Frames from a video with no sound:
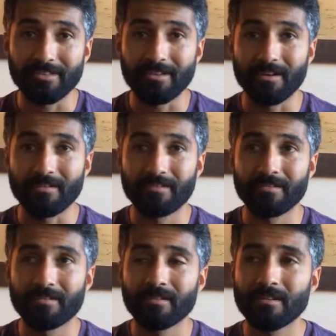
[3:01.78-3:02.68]
myself
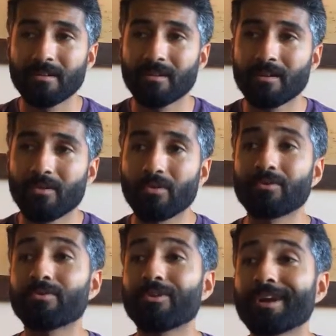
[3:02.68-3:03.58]
or
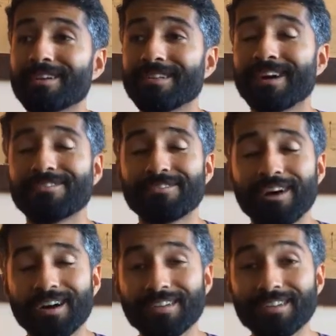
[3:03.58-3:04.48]
afraid to have
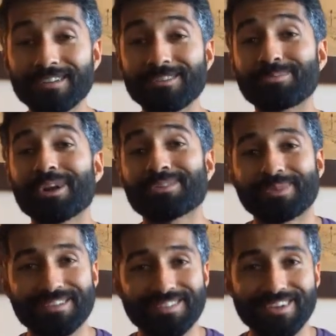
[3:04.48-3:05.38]
fun and express
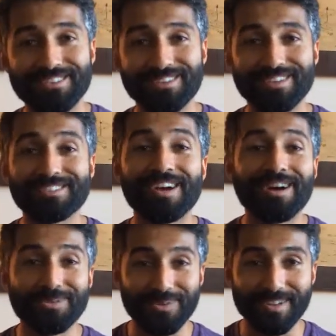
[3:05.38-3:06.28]
myself like a
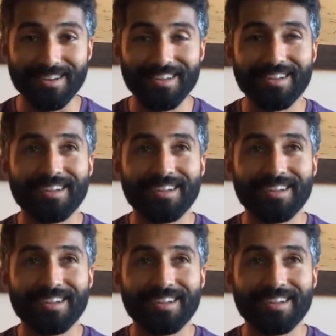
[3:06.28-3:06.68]
child would.